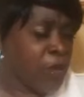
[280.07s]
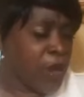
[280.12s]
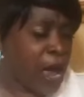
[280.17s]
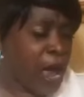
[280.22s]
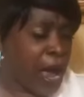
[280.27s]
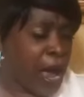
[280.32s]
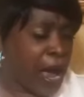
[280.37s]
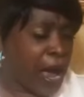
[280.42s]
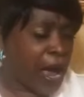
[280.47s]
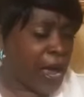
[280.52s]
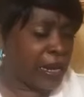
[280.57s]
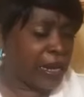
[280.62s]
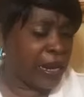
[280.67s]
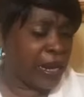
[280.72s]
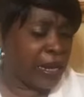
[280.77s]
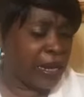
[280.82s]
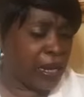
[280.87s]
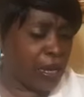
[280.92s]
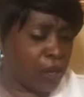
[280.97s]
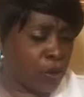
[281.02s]

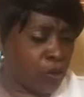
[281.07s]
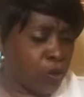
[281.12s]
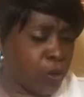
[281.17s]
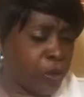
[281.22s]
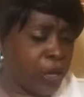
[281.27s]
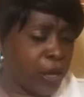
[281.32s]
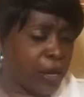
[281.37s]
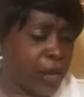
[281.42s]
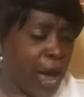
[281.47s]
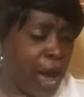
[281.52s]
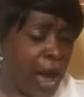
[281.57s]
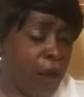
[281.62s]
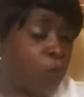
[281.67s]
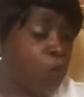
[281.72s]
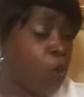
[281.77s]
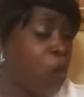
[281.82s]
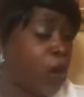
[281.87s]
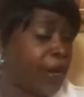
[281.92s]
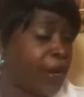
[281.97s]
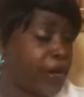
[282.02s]
Hallelujah. God
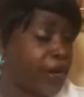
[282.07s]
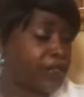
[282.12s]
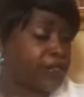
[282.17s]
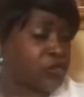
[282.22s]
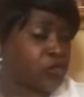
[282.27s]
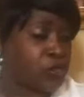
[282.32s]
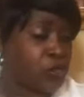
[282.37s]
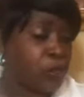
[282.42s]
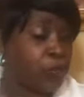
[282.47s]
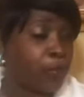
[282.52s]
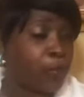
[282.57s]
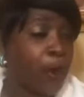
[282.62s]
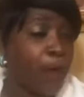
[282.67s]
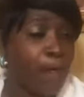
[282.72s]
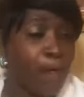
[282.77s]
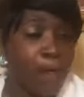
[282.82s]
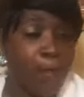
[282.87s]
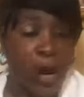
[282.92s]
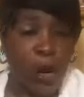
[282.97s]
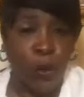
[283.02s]
want us to
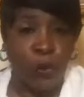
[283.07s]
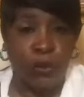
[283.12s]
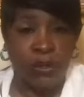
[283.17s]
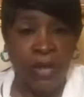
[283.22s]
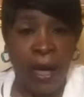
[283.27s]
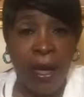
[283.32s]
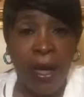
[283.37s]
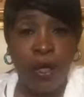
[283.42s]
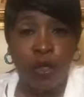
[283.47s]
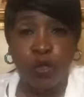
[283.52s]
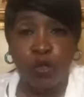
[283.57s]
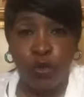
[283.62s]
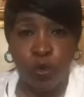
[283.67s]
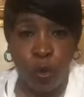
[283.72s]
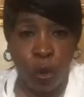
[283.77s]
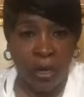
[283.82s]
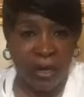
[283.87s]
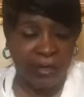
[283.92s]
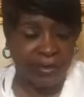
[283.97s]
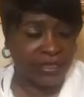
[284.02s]
promote
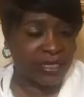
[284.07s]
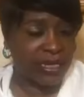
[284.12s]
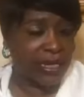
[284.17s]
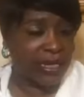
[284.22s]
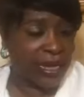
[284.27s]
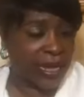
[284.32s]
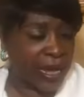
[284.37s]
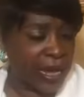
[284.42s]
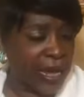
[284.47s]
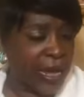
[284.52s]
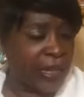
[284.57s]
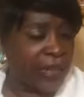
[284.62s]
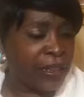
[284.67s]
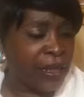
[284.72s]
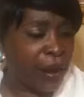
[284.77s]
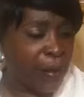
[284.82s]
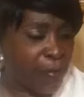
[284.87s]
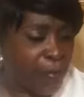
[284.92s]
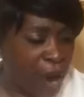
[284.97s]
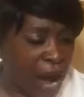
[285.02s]
unity in
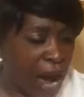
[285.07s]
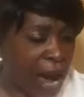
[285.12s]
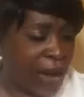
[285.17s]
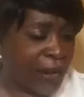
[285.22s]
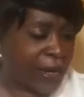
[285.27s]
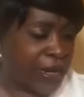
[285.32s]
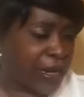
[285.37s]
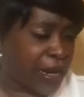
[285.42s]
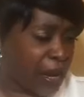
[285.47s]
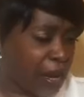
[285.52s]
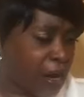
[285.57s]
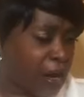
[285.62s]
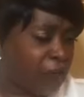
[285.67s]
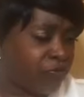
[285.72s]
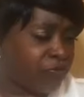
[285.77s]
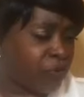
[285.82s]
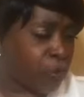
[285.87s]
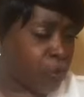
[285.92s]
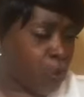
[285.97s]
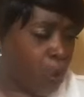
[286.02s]
the body
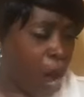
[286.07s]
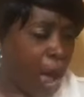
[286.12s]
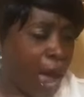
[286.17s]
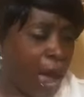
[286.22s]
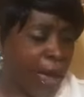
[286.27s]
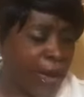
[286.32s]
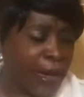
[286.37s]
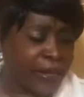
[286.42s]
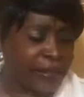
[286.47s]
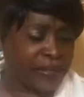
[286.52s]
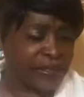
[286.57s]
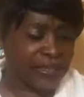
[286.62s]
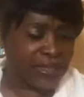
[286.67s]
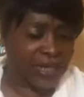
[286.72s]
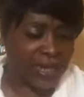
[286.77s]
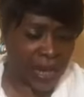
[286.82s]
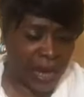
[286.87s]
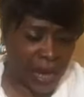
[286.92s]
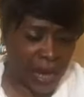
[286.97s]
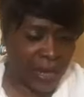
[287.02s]
of Christ.
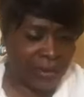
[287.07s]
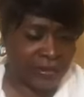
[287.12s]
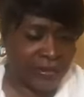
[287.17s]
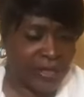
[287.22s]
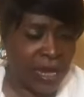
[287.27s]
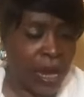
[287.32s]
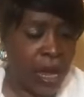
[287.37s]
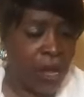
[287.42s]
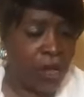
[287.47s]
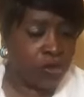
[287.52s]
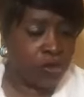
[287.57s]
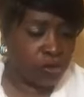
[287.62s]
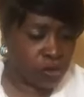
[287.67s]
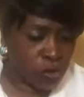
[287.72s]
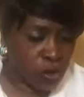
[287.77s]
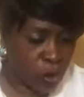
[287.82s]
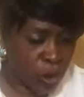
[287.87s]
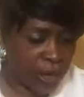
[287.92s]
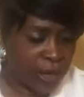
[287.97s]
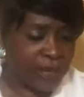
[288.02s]
Yes.
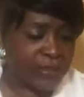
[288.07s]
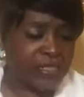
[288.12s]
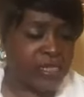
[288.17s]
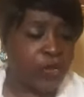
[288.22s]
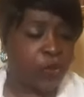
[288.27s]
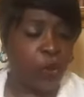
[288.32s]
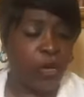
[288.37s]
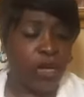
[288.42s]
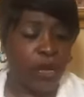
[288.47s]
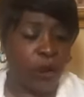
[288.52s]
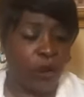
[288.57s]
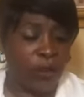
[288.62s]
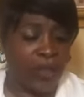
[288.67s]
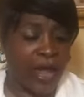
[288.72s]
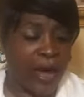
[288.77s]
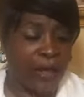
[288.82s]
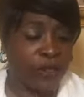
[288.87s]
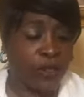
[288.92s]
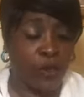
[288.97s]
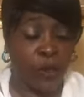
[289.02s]
Unity. We know
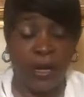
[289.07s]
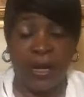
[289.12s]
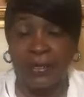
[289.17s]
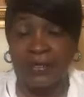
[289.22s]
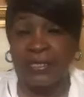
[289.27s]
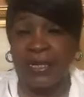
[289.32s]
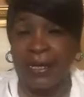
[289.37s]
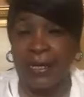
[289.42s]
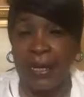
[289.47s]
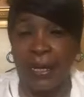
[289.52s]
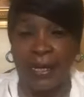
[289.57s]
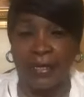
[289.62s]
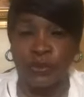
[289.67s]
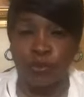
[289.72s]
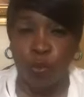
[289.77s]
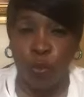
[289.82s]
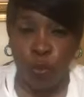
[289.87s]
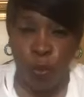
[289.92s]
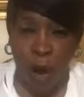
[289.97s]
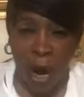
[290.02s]
that unity
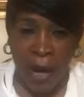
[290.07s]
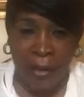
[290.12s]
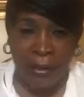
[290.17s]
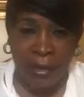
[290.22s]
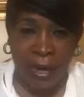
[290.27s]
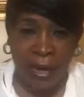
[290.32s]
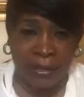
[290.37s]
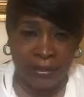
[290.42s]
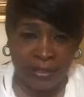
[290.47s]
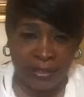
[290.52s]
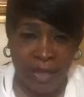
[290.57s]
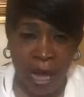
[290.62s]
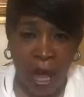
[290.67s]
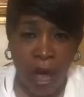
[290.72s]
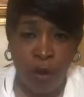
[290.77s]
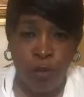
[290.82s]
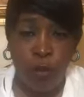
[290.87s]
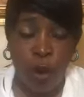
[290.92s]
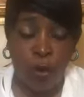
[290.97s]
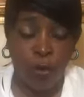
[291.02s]
is oneness.
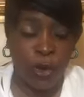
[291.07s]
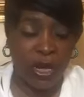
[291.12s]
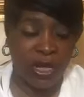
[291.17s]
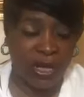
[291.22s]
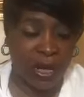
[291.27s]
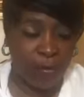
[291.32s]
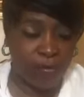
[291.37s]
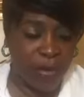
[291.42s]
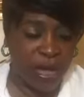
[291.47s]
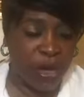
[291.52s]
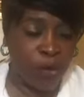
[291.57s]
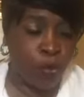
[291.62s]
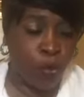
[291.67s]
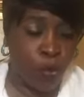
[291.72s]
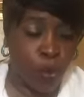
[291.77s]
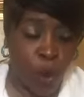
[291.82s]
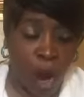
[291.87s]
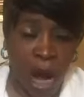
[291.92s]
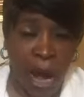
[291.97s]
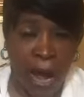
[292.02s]
When we can be
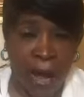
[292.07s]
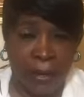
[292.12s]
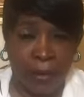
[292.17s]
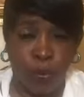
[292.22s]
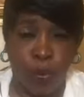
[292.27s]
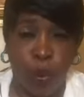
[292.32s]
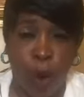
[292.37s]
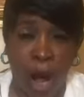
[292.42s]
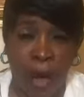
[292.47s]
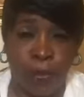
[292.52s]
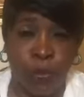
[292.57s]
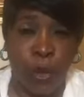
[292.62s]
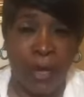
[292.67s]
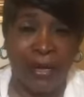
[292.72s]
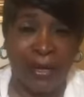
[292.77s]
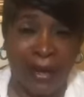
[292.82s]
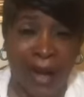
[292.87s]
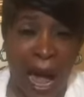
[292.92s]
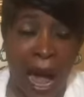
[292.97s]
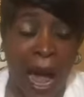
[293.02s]
one, one
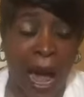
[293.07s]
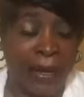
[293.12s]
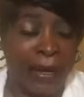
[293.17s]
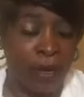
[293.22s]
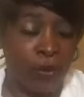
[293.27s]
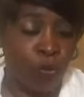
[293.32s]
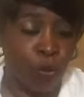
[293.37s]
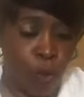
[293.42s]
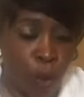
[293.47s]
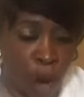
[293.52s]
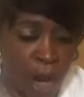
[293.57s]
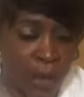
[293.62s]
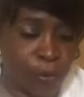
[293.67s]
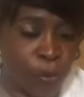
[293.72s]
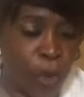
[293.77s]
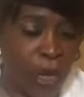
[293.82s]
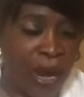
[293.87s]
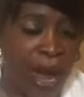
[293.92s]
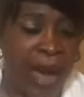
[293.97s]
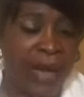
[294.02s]
with God and
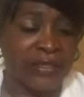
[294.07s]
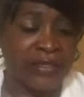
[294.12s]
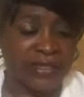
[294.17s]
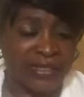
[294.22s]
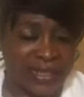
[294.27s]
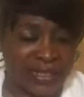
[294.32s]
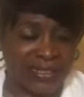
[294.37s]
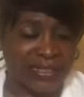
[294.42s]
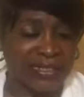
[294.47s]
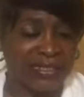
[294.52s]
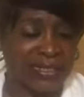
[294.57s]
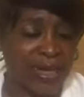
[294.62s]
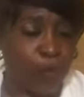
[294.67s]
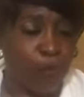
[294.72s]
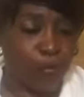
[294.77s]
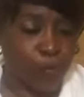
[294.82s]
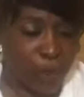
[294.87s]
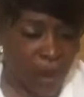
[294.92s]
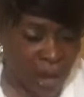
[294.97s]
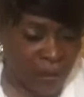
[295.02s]
one with our sisters
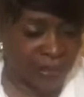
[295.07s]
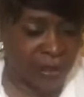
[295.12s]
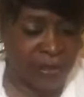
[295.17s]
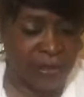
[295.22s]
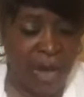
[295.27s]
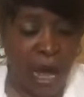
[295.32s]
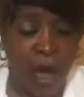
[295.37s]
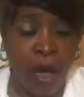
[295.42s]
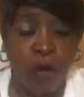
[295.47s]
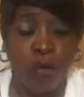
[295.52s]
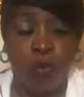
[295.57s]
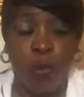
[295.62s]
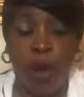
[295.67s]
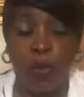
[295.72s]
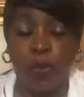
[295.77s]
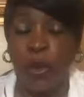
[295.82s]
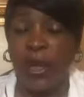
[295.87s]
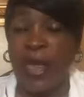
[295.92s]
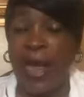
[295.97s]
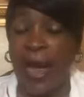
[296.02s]
and brothers,
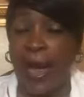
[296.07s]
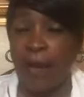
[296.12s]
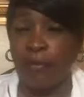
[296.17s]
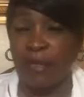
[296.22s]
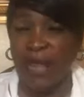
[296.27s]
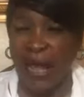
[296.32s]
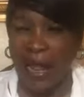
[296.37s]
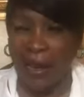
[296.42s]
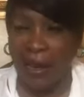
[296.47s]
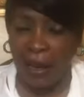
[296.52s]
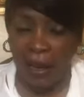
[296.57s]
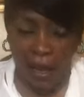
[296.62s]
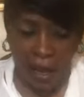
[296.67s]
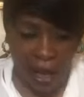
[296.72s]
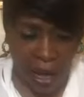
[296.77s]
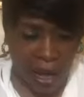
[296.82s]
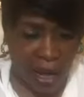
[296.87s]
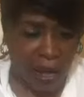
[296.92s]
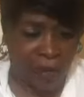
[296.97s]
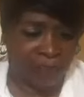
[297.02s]
when we have that
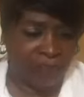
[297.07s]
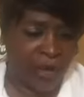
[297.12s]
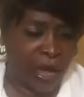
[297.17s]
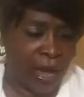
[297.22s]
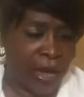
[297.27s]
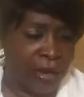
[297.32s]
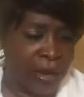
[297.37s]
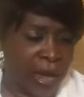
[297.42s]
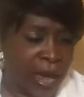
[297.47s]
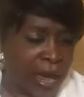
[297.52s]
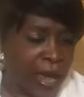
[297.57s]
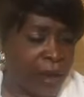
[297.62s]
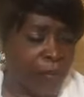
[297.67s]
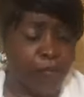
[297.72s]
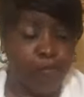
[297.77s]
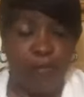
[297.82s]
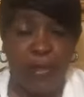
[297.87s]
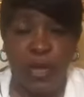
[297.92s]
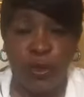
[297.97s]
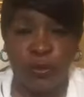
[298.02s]
love and,
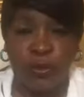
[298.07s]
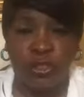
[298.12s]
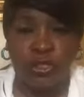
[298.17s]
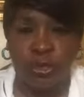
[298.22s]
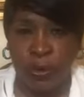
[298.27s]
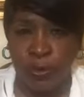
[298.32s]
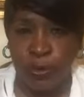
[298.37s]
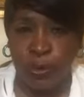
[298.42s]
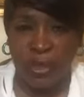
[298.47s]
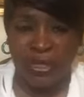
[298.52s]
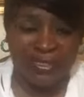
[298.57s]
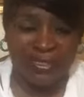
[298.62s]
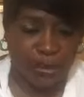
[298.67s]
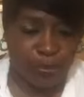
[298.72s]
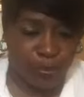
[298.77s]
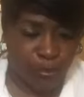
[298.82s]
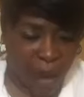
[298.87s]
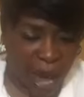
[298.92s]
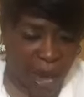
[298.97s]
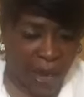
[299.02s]
and mutual
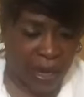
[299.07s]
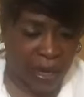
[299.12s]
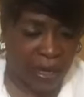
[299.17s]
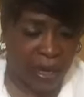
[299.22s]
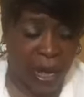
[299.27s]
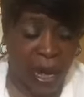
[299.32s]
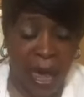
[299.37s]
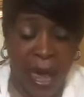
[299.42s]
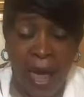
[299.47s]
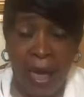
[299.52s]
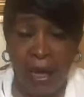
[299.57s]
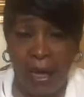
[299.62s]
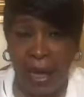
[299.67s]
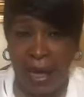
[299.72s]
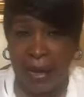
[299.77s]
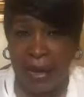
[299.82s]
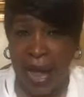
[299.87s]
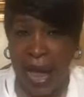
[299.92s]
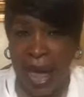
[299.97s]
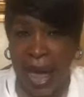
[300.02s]
respect and